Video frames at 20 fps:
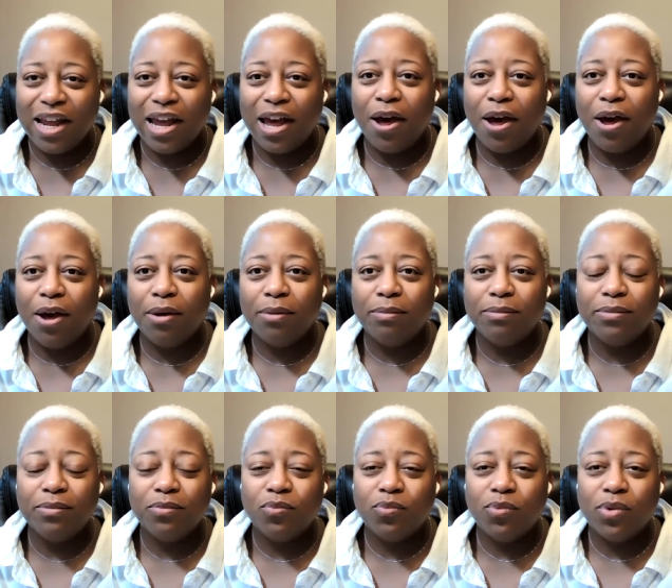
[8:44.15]

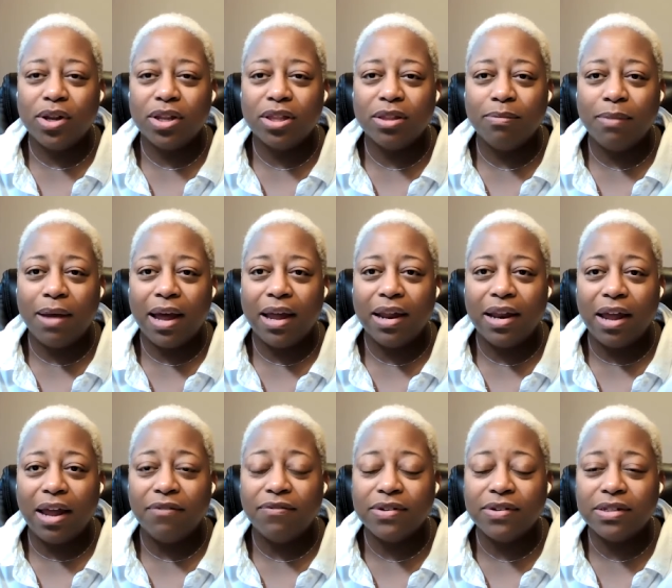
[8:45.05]
um, with my
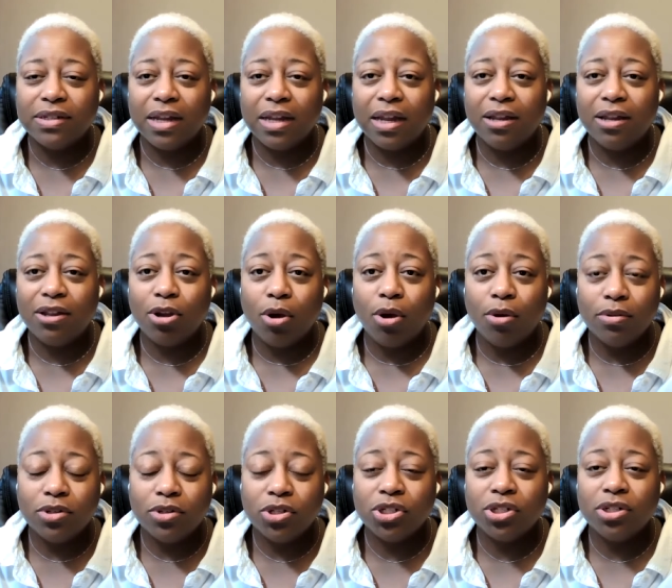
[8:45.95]
life as a
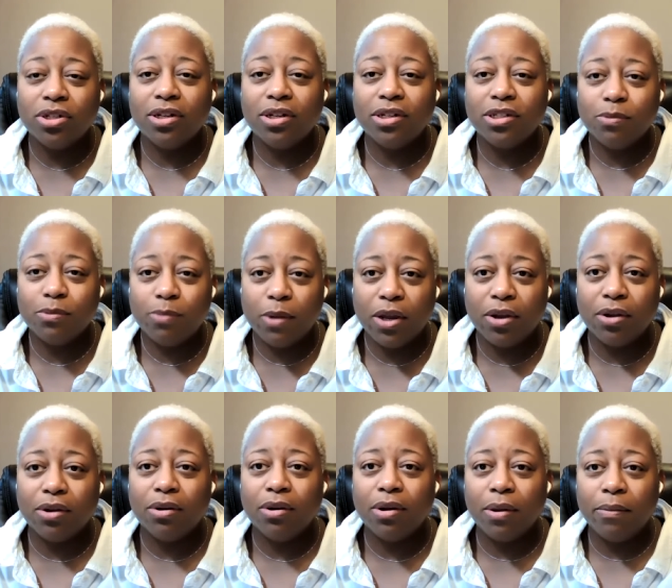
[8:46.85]
coach, a
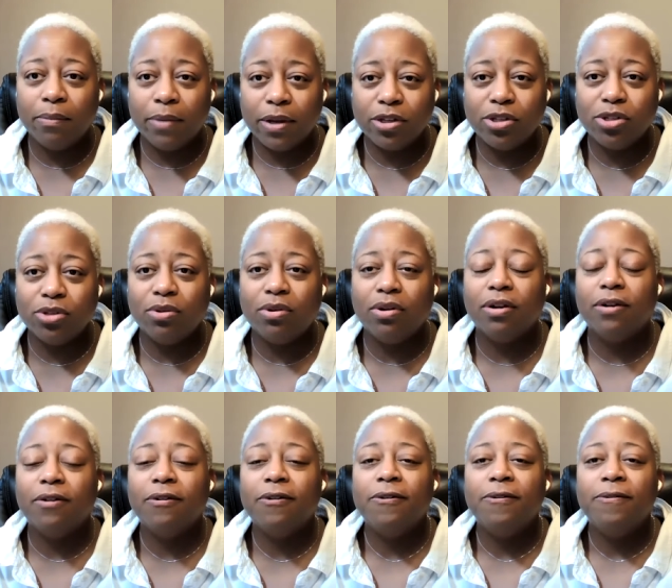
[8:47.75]
speaker, a
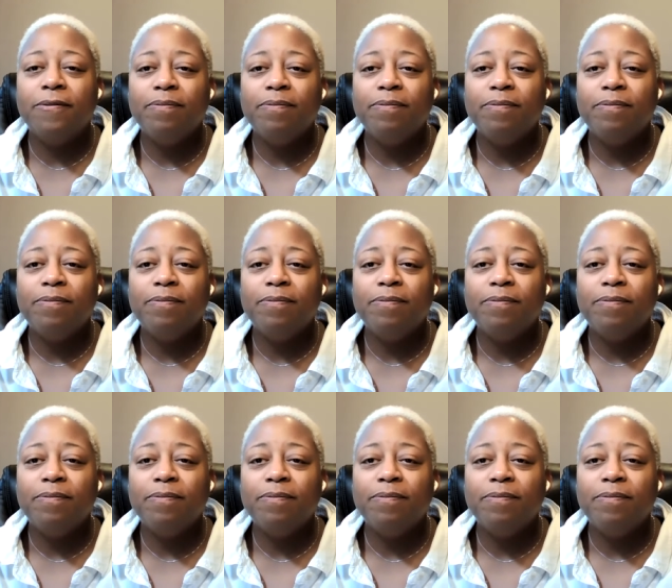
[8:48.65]
mentor.